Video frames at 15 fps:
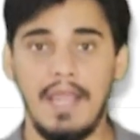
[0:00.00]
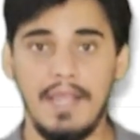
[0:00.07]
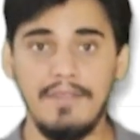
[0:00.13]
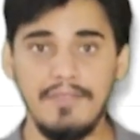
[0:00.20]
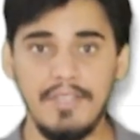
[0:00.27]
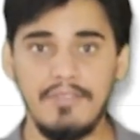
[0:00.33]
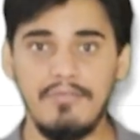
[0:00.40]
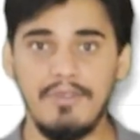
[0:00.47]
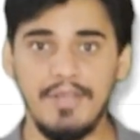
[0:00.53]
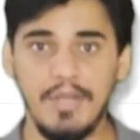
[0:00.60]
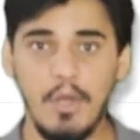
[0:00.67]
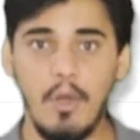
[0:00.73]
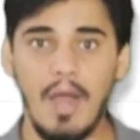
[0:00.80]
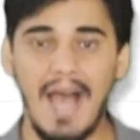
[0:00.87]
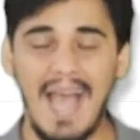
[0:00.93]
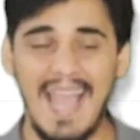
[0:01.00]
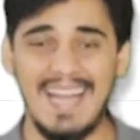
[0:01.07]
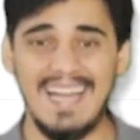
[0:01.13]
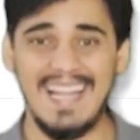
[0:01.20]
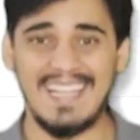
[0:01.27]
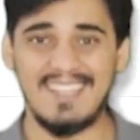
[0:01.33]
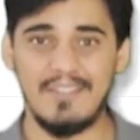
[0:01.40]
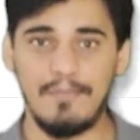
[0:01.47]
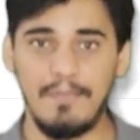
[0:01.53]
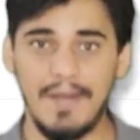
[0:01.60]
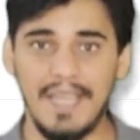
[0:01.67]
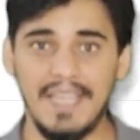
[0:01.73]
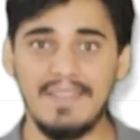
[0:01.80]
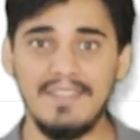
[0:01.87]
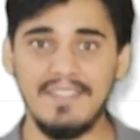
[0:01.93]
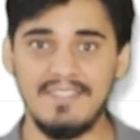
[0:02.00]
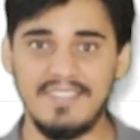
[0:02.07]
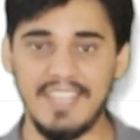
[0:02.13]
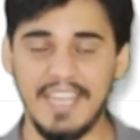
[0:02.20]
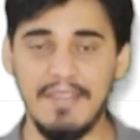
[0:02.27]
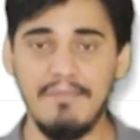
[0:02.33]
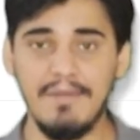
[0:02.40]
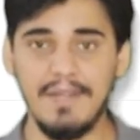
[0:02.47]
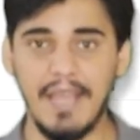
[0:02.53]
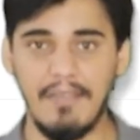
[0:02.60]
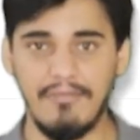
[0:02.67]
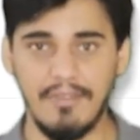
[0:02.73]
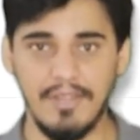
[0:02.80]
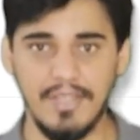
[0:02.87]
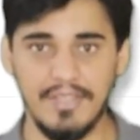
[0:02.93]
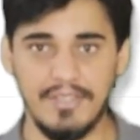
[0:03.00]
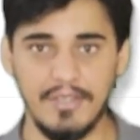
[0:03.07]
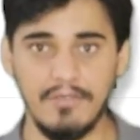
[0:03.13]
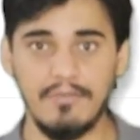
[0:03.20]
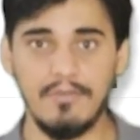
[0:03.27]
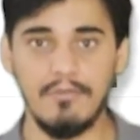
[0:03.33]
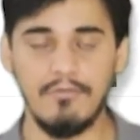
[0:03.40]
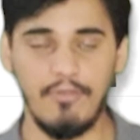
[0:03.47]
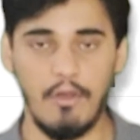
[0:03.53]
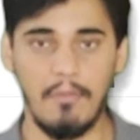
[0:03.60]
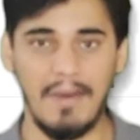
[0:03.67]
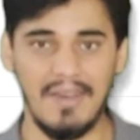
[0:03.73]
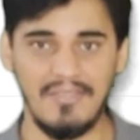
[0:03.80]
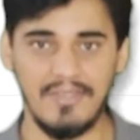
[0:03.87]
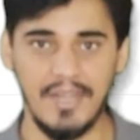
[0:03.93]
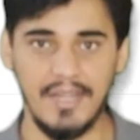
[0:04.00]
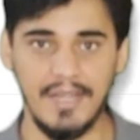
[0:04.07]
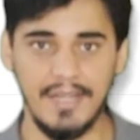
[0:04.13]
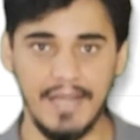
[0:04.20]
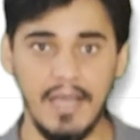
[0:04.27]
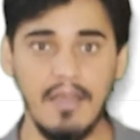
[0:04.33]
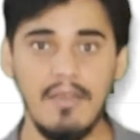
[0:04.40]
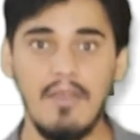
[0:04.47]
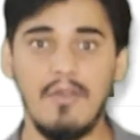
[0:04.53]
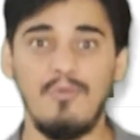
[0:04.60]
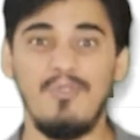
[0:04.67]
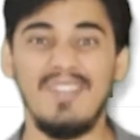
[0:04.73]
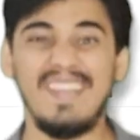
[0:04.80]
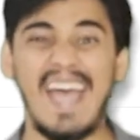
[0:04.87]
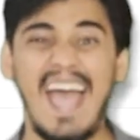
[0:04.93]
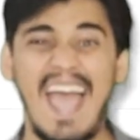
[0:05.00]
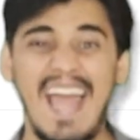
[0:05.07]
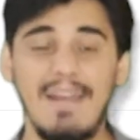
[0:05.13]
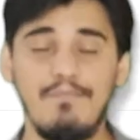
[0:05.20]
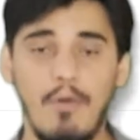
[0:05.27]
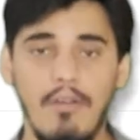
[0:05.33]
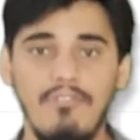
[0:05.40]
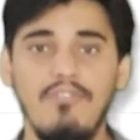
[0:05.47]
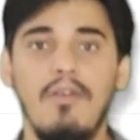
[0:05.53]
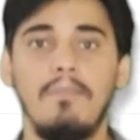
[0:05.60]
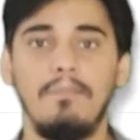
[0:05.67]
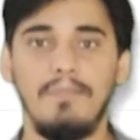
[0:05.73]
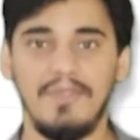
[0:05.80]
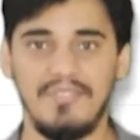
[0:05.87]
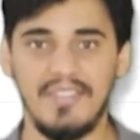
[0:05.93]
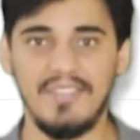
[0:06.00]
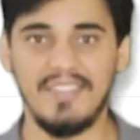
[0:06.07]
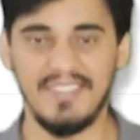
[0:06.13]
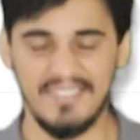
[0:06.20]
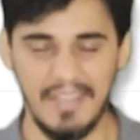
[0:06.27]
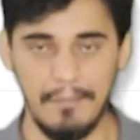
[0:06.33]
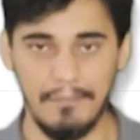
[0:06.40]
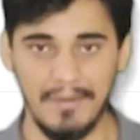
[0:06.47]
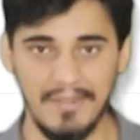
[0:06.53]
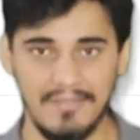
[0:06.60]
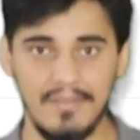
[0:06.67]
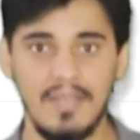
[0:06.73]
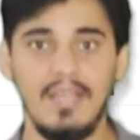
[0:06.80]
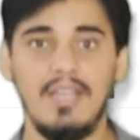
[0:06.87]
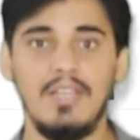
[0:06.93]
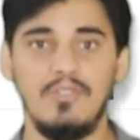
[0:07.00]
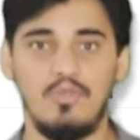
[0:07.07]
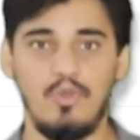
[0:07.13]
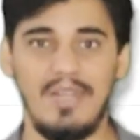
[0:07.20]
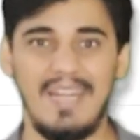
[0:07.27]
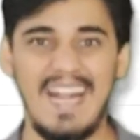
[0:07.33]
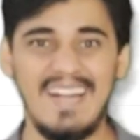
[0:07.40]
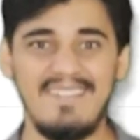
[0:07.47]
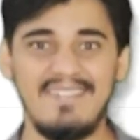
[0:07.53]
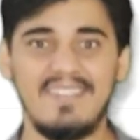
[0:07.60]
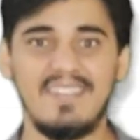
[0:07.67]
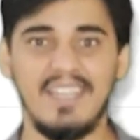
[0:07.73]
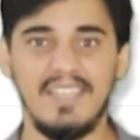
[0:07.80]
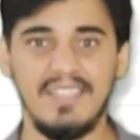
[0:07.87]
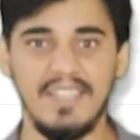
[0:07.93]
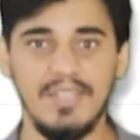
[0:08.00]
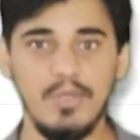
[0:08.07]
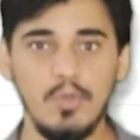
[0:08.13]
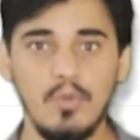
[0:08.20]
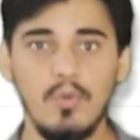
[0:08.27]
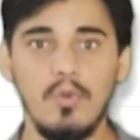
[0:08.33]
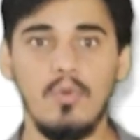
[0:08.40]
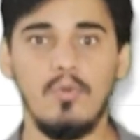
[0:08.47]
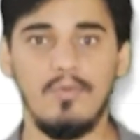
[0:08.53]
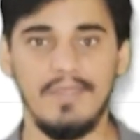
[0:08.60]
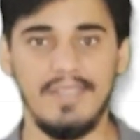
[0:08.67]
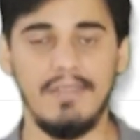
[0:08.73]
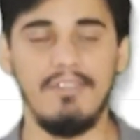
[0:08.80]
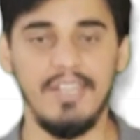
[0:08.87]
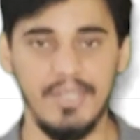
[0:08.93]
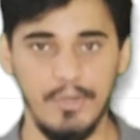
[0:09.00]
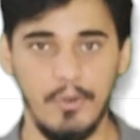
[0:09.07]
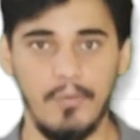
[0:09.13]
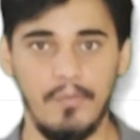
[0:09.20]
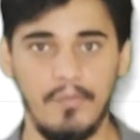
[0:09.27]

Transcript: In this video, I'll explain the same definitions for master data with the help of business examples. So let's continue with the video.